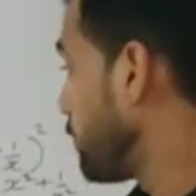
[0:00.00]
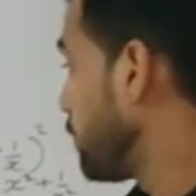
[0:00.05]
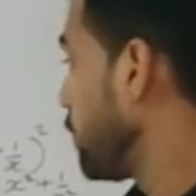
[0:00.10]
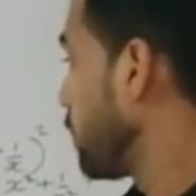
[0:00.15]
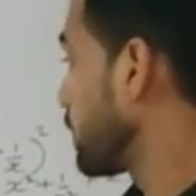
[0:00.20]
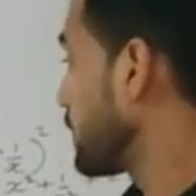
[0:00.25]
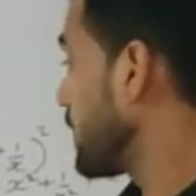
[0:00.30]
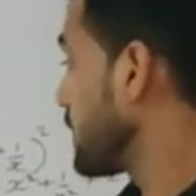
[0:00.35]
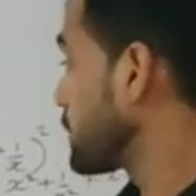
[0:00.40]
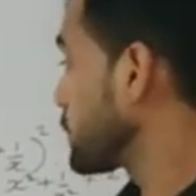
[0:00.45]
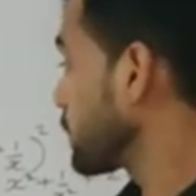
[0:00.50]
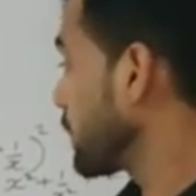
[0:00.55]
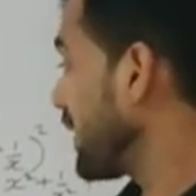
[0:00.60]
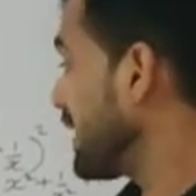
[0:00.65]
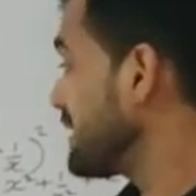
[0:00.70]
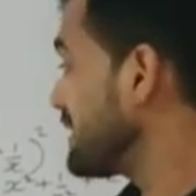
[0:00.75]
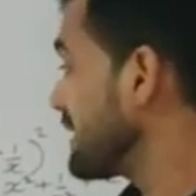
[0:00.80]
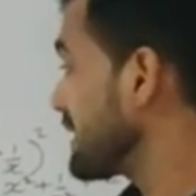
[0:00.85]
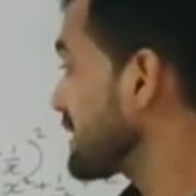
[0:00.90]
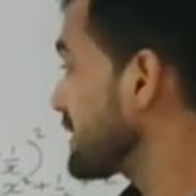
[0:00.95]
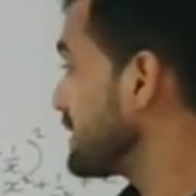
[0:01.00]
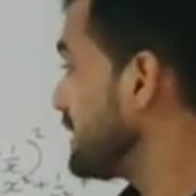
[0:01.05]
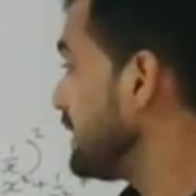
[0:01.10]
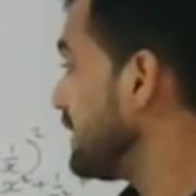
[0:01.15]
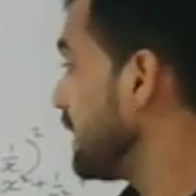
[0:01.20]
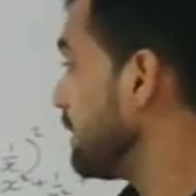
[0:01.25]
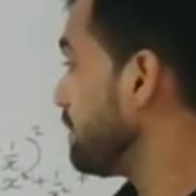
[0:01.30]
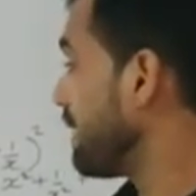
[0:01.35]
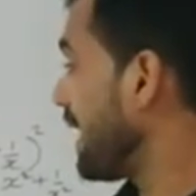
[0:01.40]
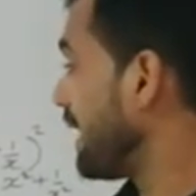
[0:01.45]
4 ka square 16,
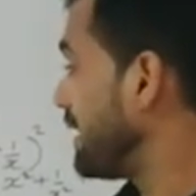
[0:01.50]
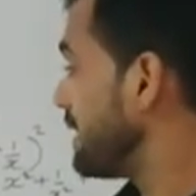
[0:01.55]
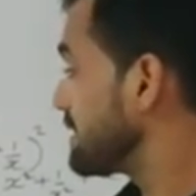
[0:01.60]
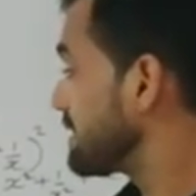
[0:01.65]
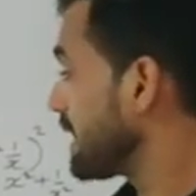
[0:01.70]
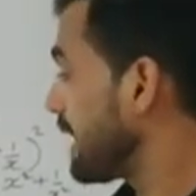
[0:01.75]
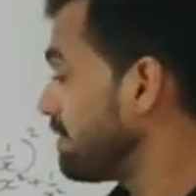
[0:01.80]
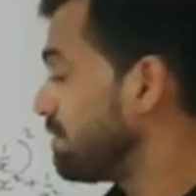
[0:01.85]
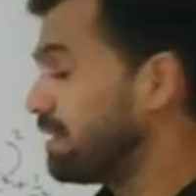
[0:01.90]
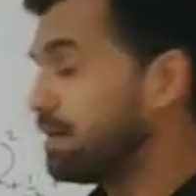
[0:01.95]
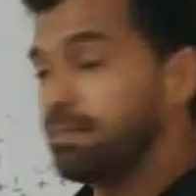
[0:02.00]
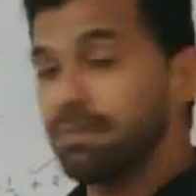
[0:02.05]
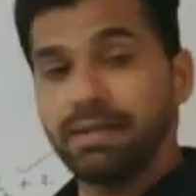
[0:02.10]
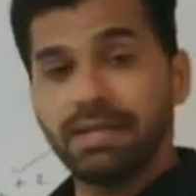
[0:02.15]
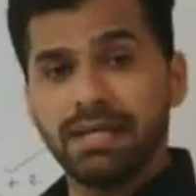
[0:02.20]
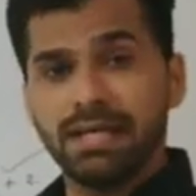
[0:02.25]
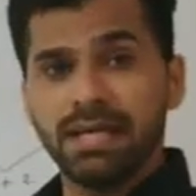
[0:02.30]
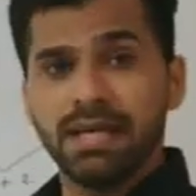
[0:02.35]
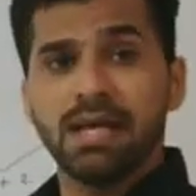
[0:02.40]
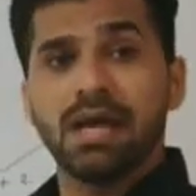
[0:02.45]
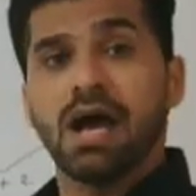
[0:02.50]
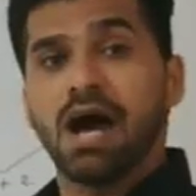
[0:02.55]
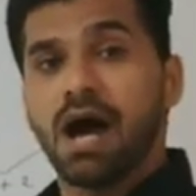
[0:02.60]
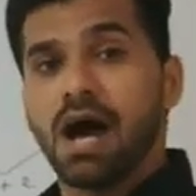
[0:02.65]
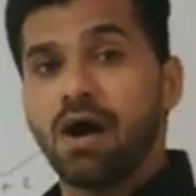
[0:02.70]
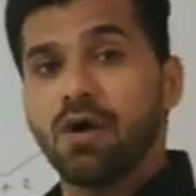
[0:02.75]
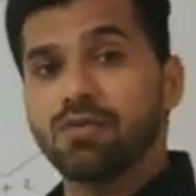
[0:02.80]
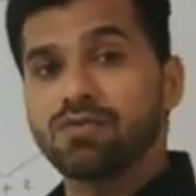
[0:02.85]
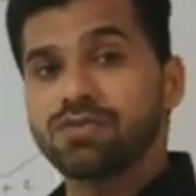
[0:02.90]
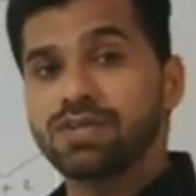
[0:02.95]
and minus sign will be
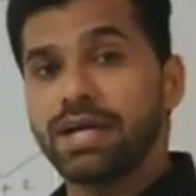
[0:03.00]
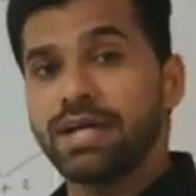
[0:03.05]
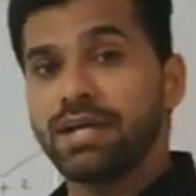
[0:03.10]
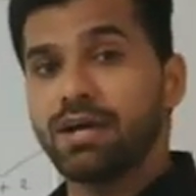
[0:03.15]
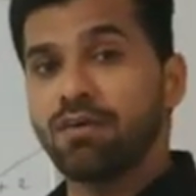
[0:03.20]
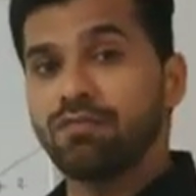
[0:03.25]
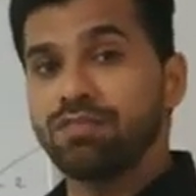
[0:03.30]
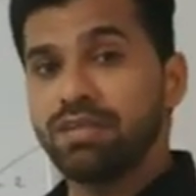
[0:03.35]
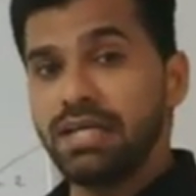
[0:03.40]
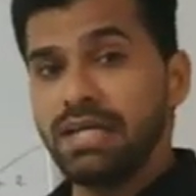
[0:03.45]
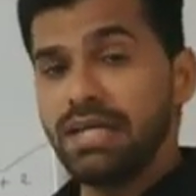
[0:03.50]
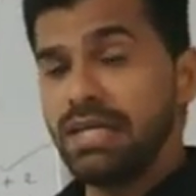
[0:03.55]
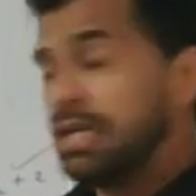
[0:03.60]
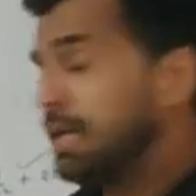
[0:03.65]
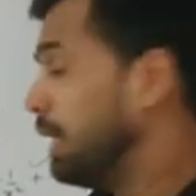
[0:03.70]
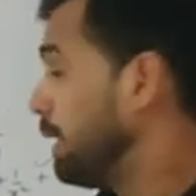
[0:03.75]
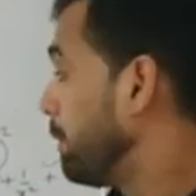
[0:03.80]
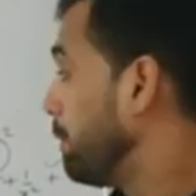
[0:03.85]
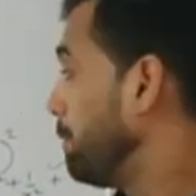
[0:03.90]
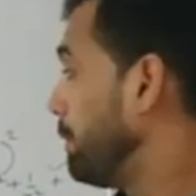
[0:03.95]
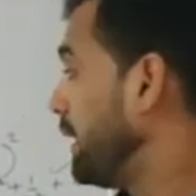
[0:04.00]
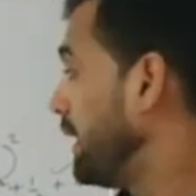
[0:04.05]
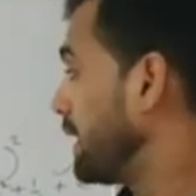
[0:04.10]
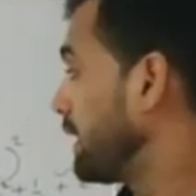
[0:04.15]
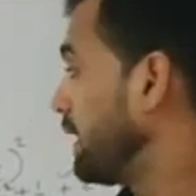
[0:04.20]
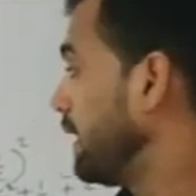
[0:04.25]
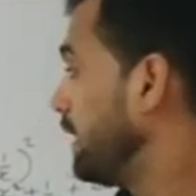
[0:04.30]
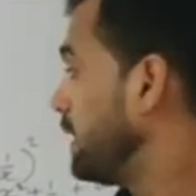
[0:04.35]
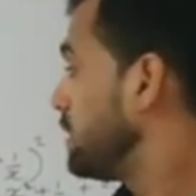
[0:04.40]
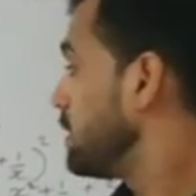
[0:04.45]
outside of the
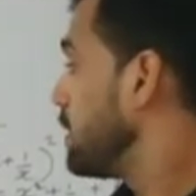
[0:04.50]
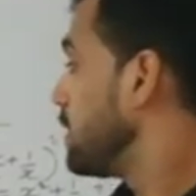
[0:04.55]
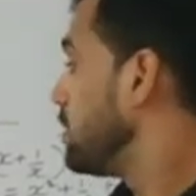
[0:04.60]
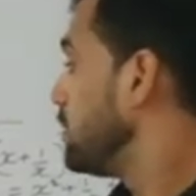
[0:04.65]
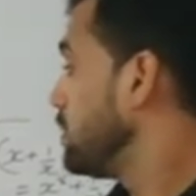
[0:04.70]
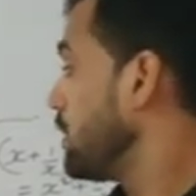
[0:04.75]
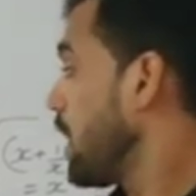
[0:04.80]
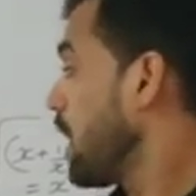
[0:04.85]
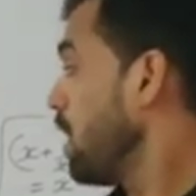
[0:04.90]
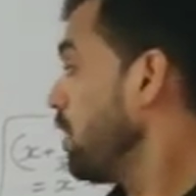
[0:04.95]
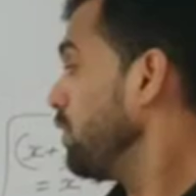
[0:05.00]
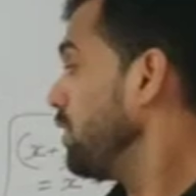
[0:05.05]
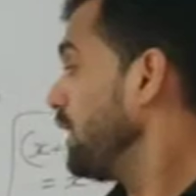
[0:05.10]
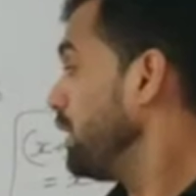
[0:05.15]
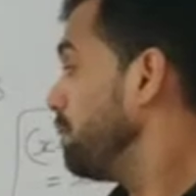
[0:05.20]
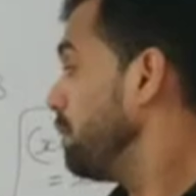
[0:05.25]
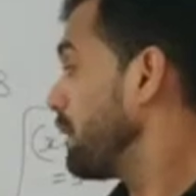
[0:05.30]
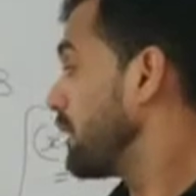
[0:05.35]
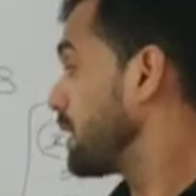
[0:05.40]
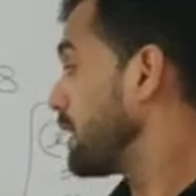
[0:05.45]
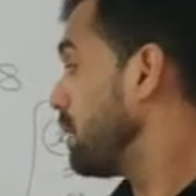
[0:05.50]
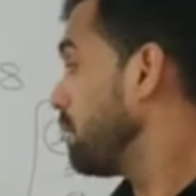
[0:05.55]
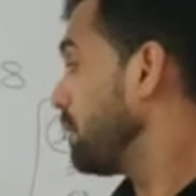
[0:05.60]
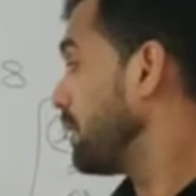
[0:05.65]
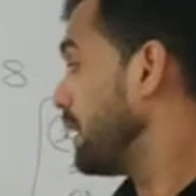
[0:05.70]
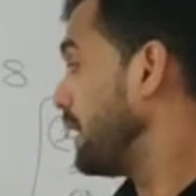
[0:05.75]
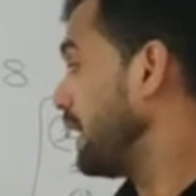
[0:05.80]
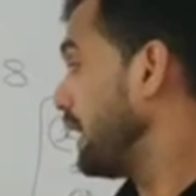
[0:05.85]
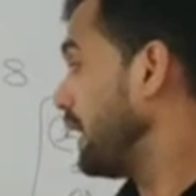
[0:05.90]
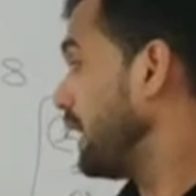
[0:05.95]
bracket. Now it
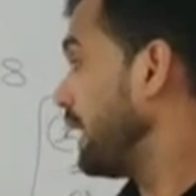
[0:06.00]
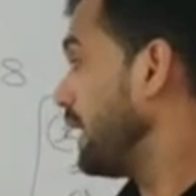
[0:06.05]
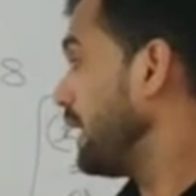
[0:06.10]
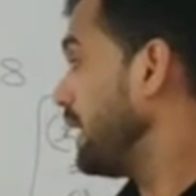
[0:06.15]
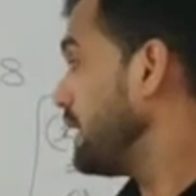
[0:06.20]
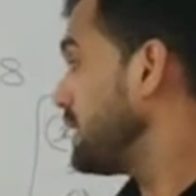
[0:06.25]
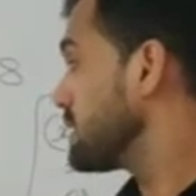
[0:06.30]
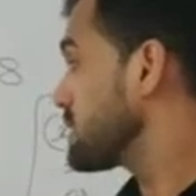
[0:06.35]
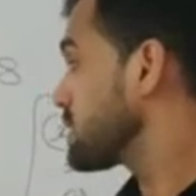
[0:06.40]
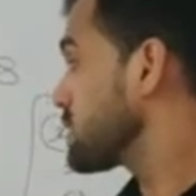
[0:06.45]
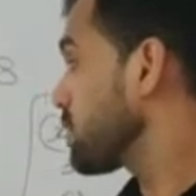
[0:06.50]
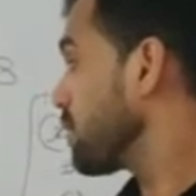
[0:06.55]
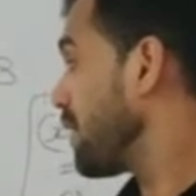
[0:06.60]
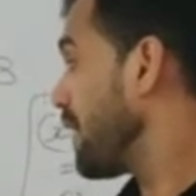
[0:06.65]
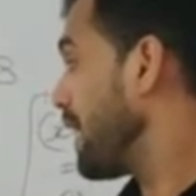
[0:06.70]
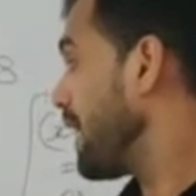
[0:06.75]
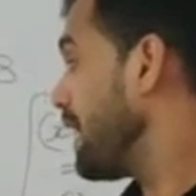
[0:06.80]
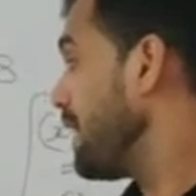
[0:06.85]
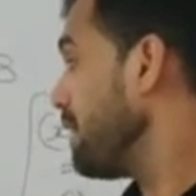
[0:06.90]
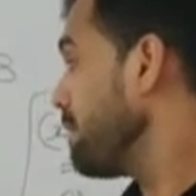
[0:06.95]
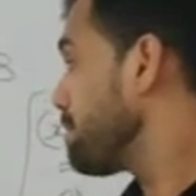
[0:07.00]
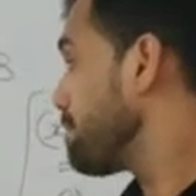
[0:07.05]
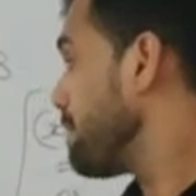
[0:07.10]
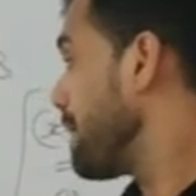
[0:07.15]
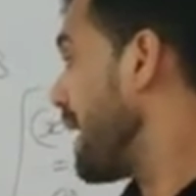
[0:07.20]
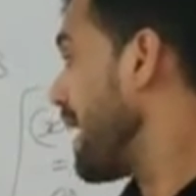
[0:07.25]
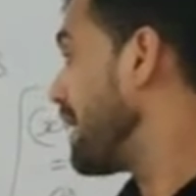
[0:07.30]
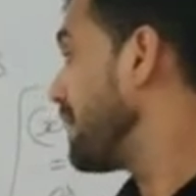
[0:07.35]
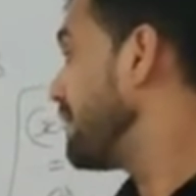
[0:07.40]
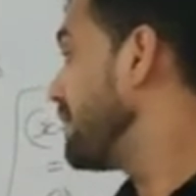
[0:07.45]
becomes a square
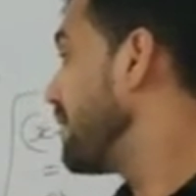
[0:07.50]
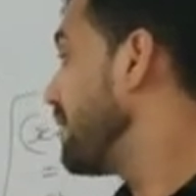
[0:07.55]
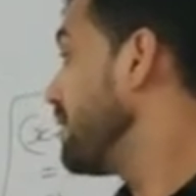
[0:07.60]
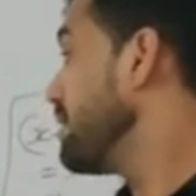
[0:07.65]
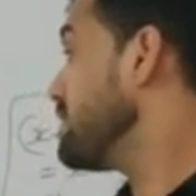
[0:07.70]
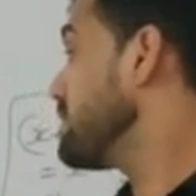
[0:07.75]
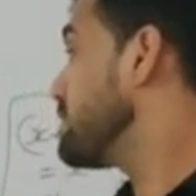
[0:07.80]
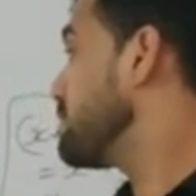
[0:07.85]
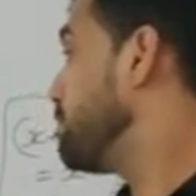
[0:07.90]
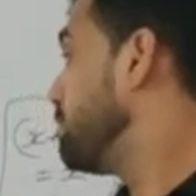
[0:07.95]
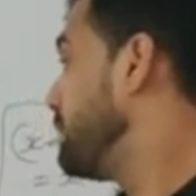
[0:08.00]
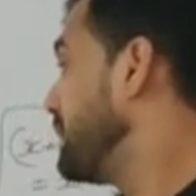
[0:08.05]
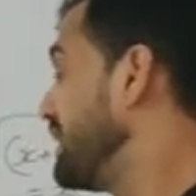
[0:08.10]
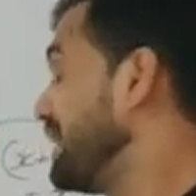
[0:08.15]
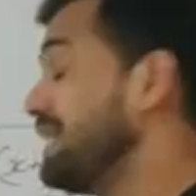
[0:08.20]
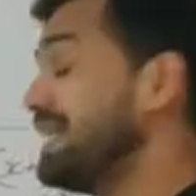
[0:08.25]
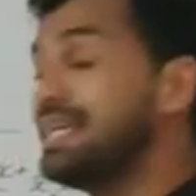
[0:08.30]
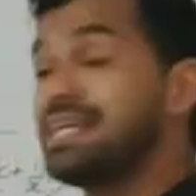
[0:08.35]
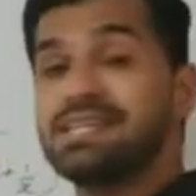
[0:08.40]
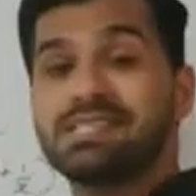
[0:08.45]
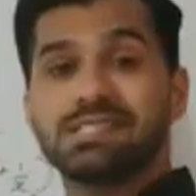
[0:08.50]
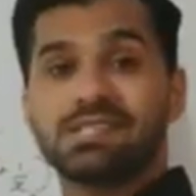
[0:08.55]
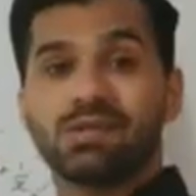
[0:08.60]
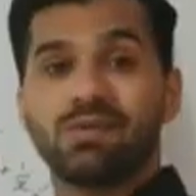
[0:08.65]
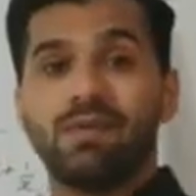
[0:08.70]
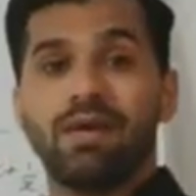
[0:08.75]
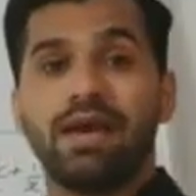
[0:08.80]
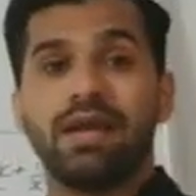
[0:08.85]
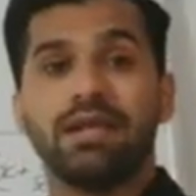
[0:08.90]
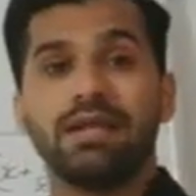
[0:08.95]
minus b
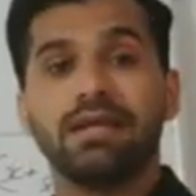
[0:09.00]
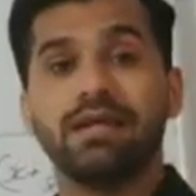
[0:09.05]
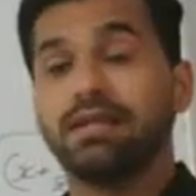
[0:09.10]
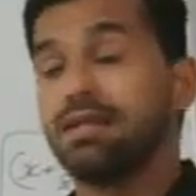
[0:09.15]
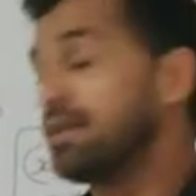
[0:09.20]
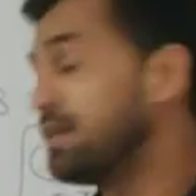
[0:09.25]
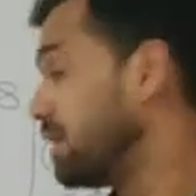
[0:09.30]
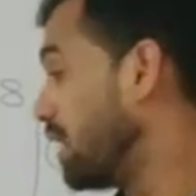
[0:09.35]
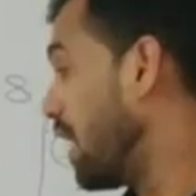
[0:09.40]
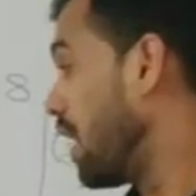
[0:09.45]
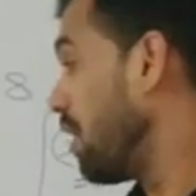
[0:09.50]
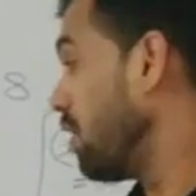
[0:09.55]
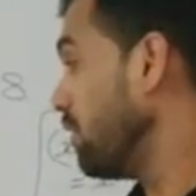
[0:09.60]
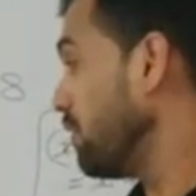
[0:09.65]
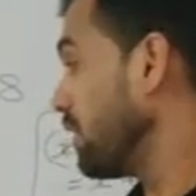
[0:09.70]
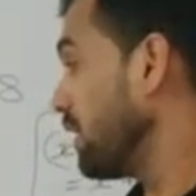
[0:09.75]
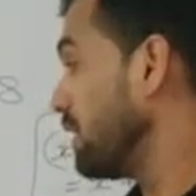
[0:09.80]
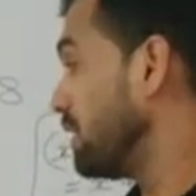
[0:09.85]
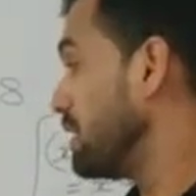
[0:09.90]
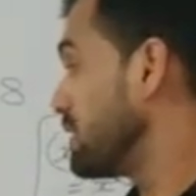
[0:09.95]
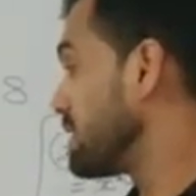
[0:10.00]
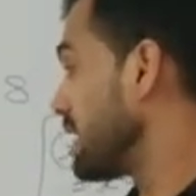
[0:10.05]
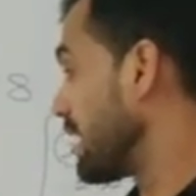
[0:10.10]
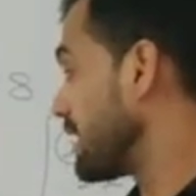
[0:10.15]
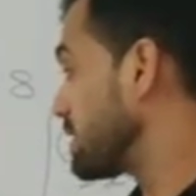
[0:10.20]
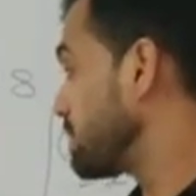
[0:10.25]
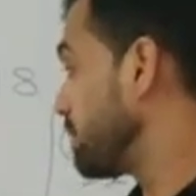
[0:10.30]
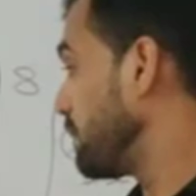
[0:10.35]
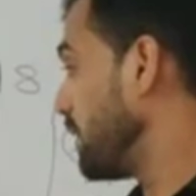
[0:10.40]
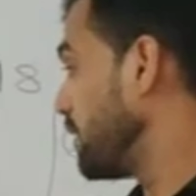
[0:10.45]
square. Now in this
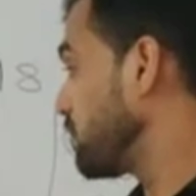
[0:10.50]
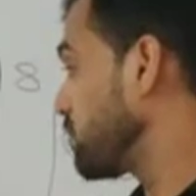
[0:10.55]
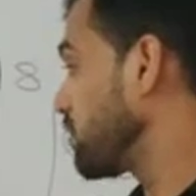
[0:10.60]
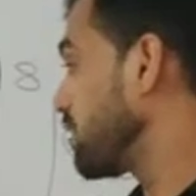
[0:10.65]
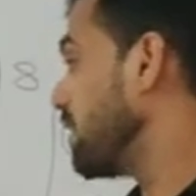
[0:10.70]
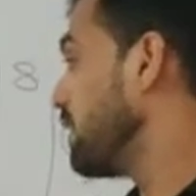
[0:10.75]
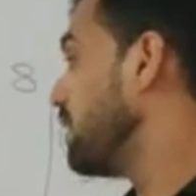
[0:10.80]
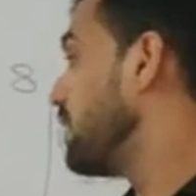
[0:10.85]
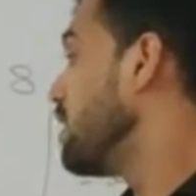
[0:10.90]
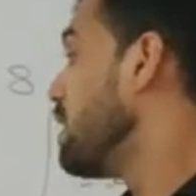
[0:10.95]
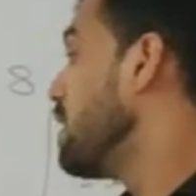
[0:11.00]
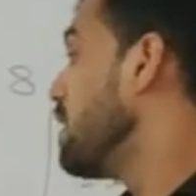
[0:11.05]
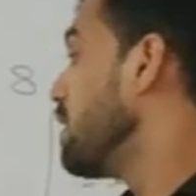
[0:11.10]
expression